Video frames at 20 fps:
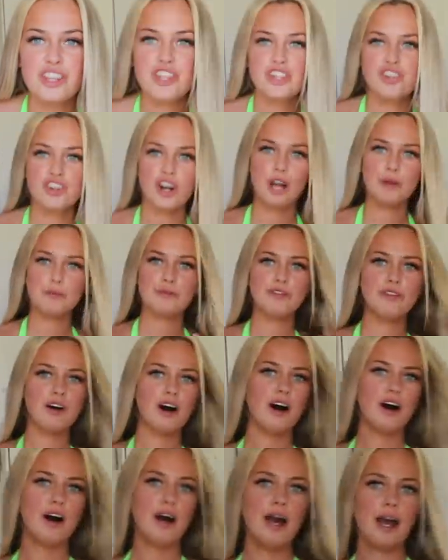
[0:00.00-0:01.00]
stripe
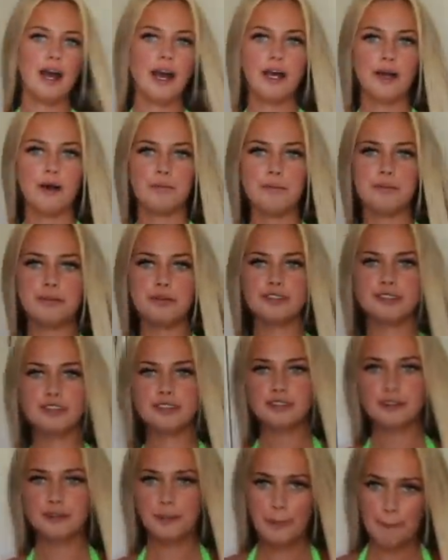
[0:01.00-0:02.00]

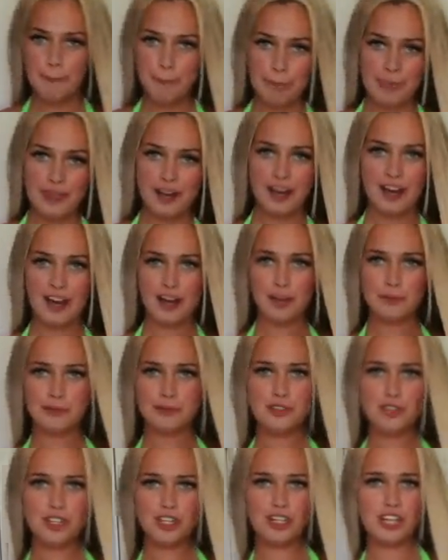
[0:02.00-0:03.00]
vibes.
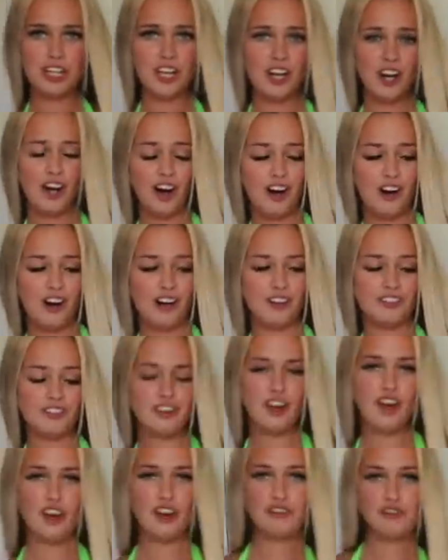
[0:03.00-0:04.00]
Absolutely
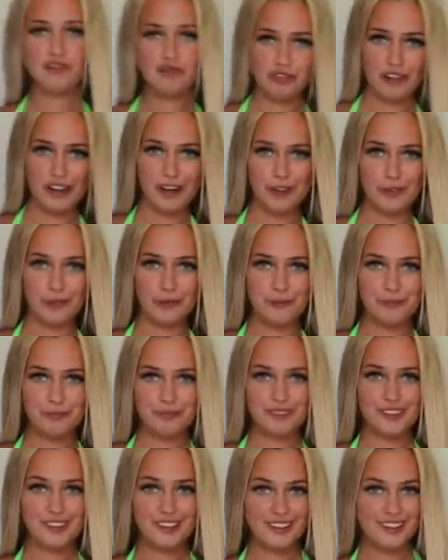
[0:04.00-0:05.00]
unreal.
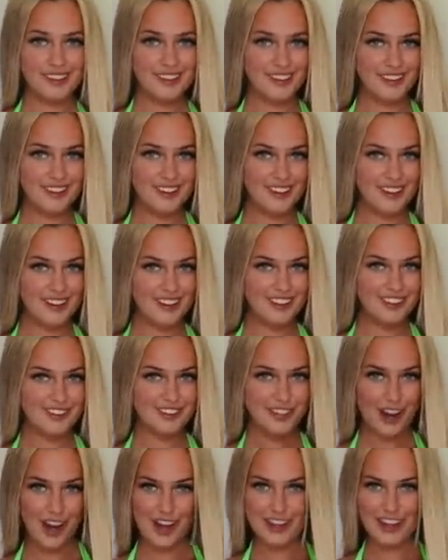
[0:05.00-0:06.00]

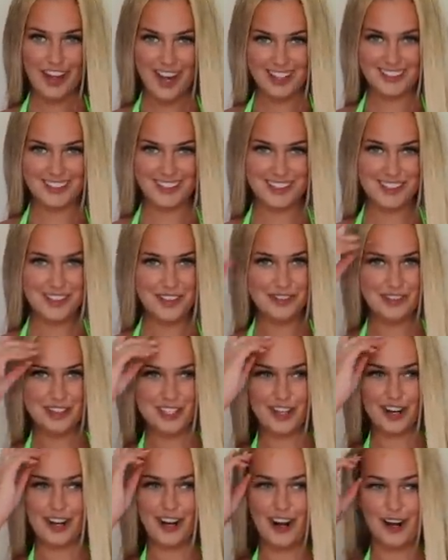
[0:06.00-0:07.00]
So that is the end of the
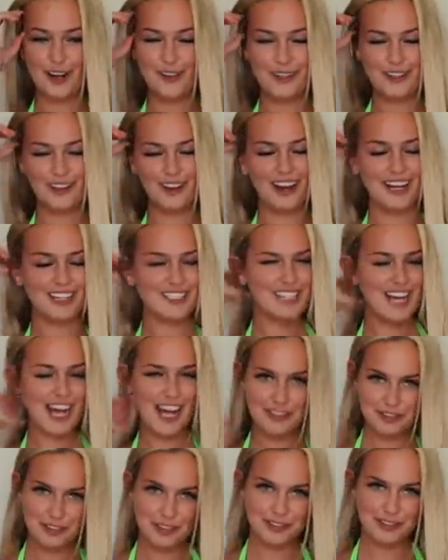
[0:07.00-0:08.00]
video. I hope you liked
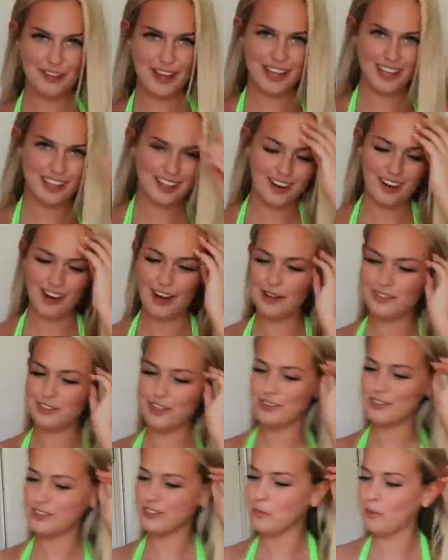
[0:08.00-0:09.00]
everything. I
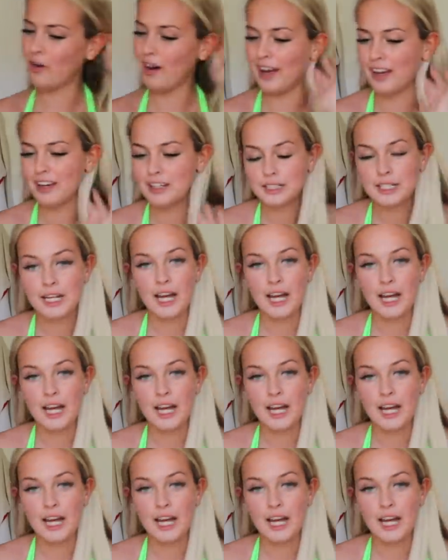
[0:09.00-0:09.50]
don't see why